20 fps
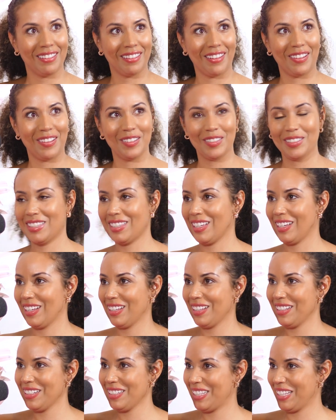You
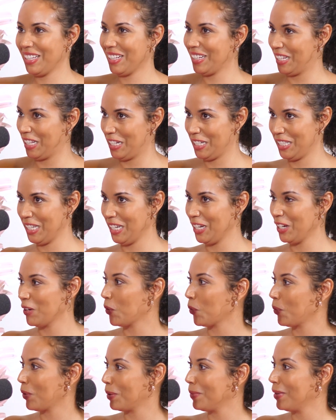know, to
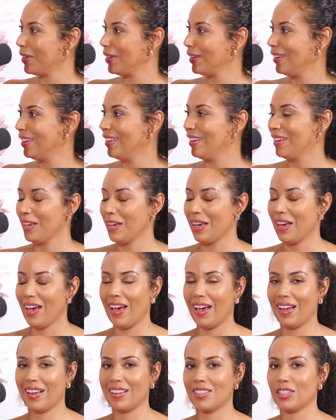Latino women?
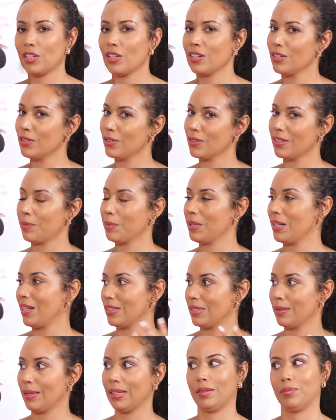So I mean,
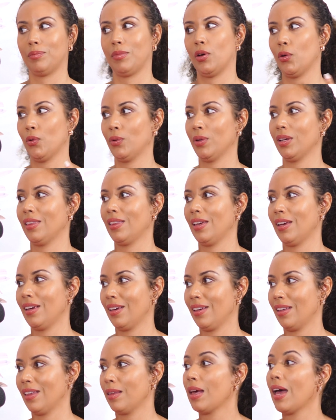that's like the only
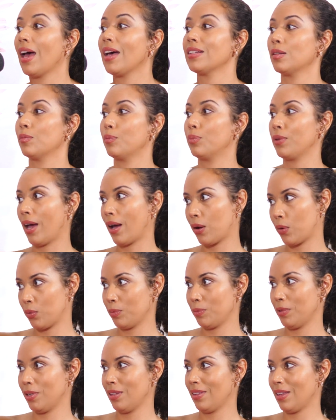thing as a Black
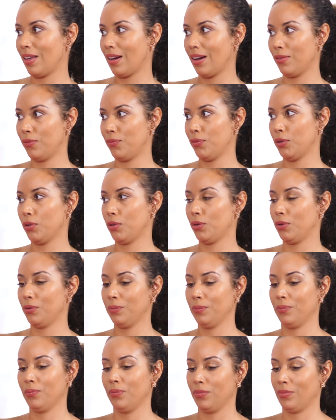woman that I
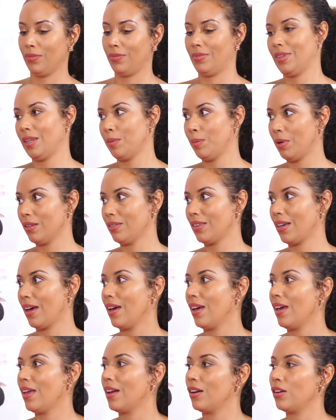feel about
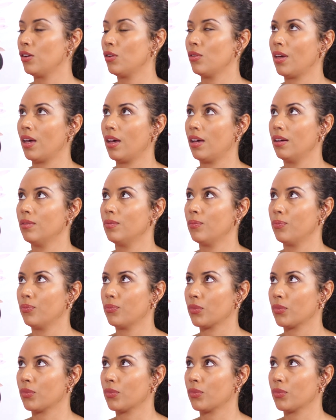that. And I know that